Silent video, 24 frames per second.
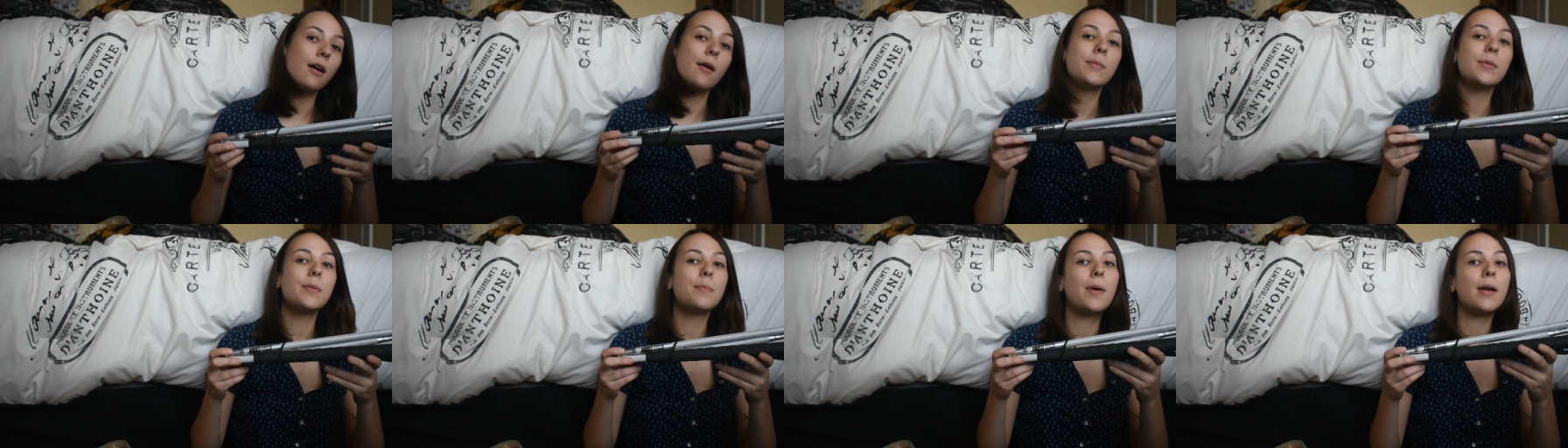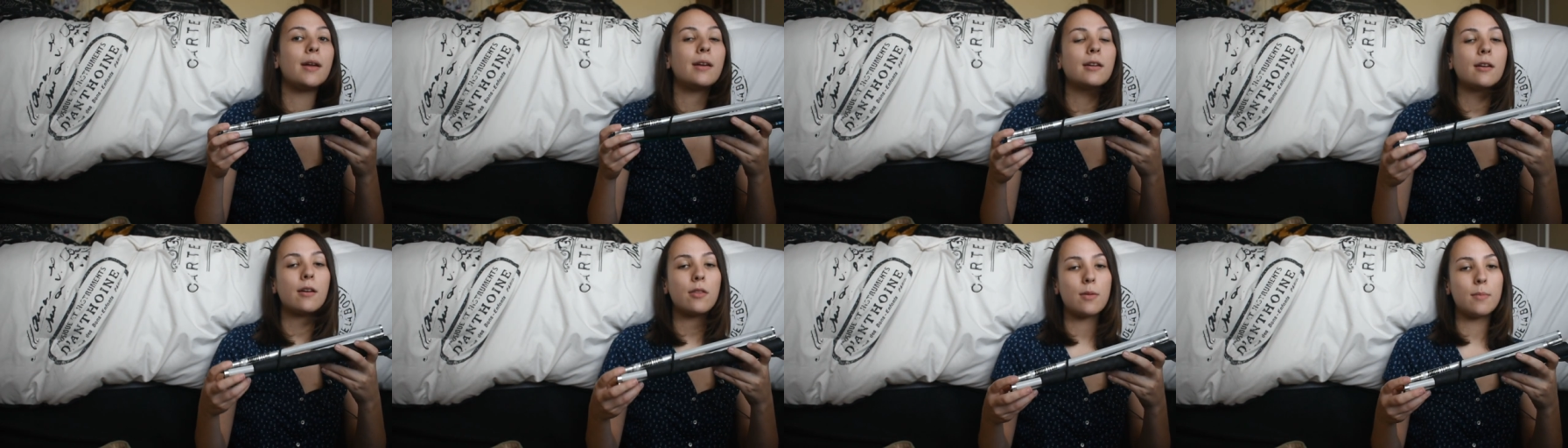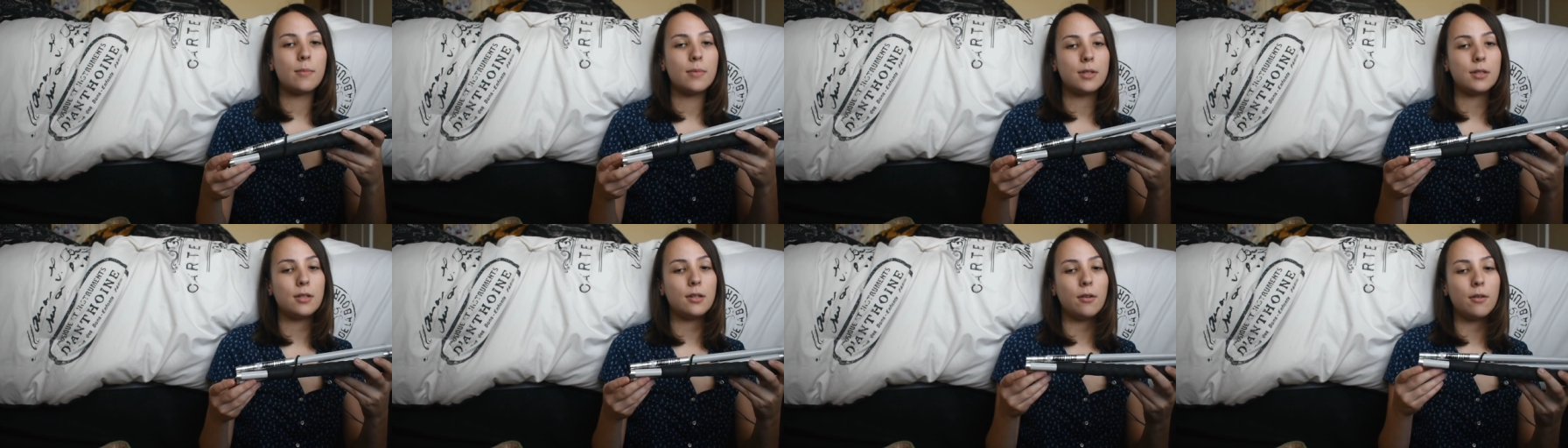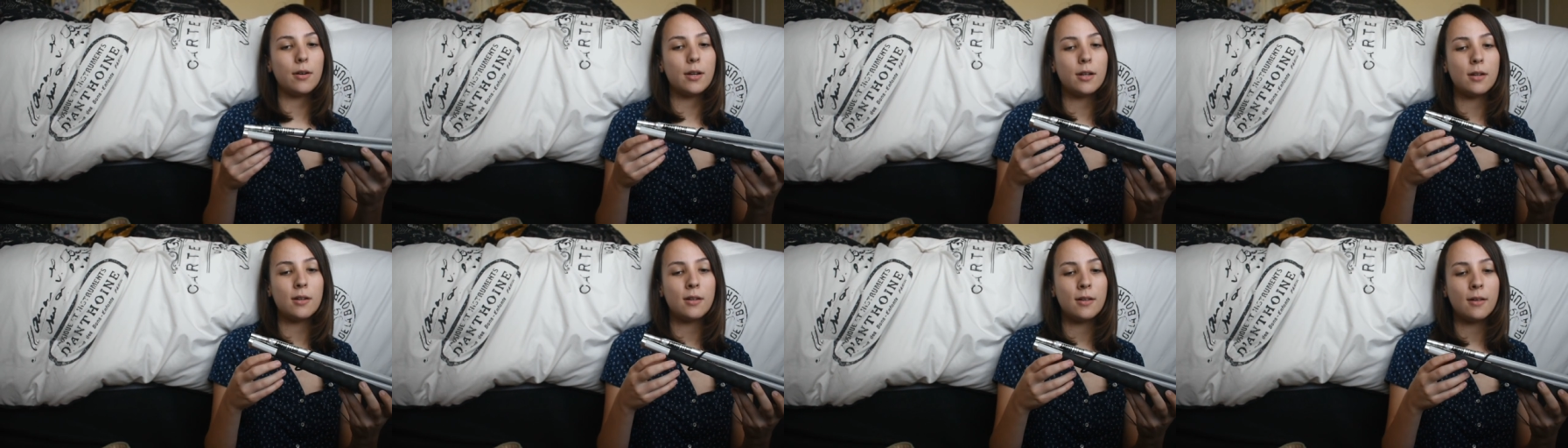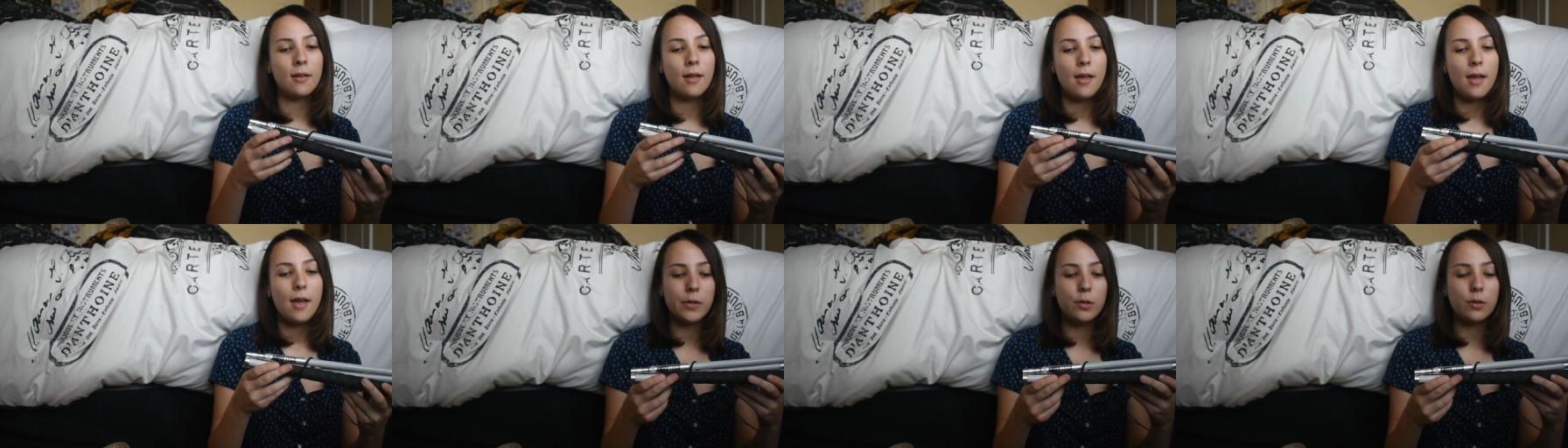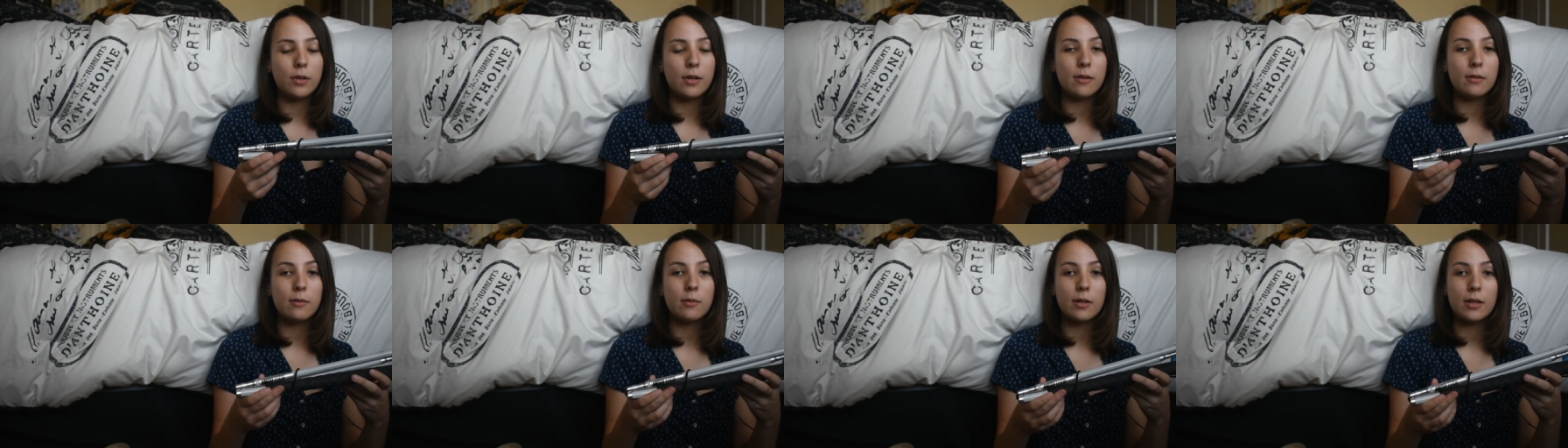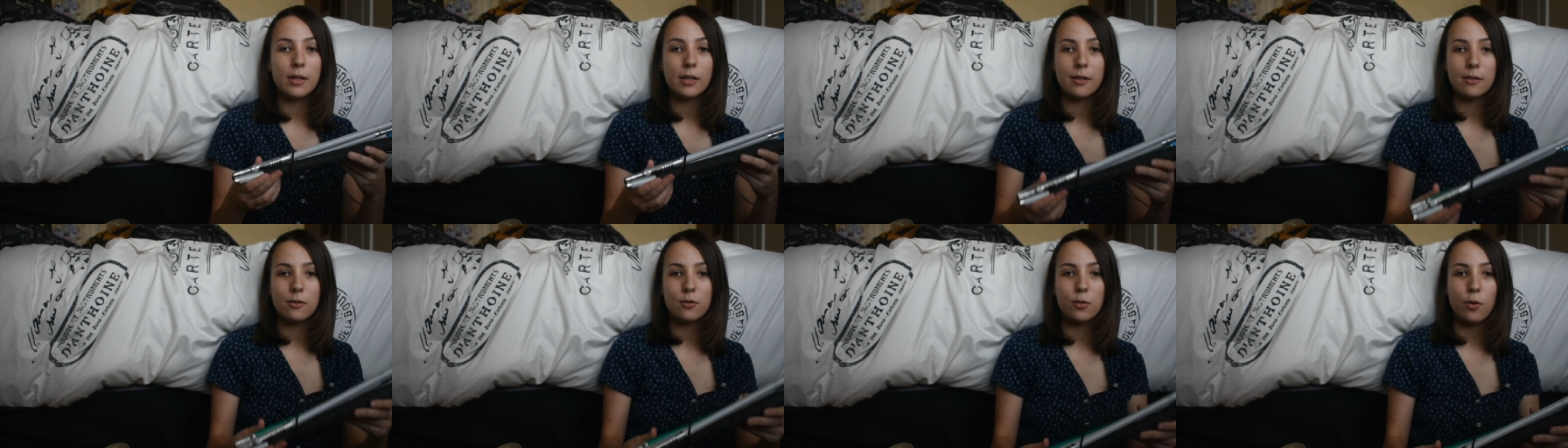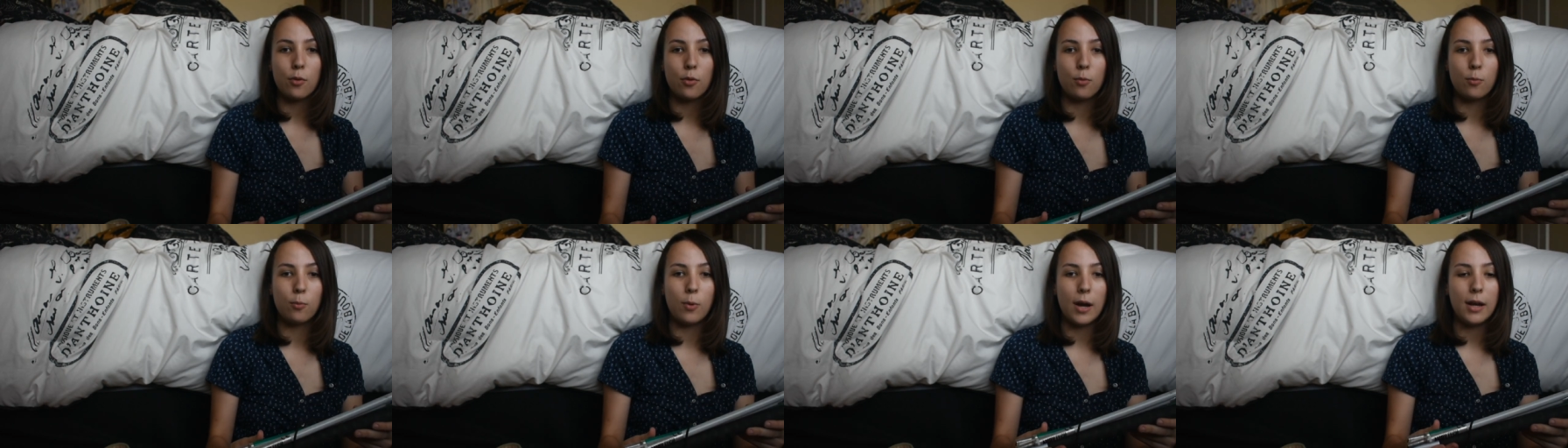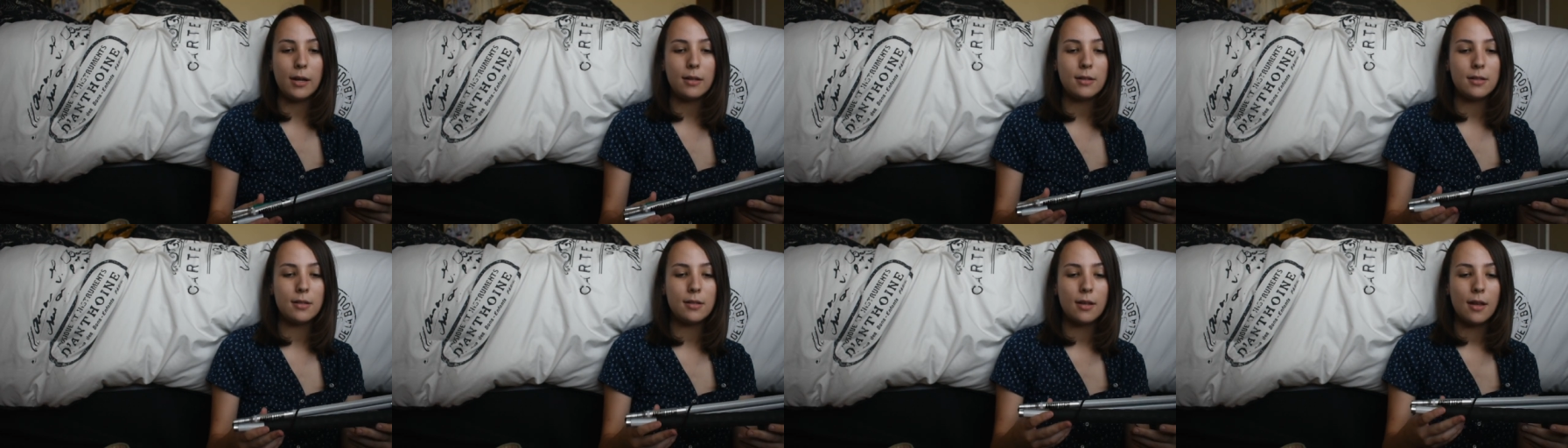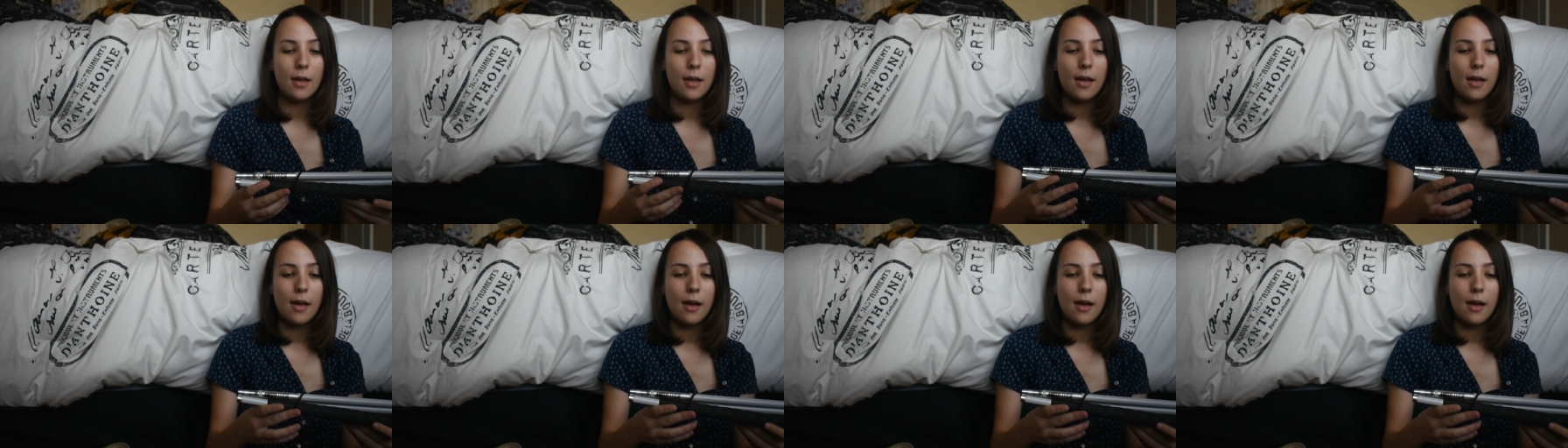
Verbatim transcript: Depending on the material, you can really control the weight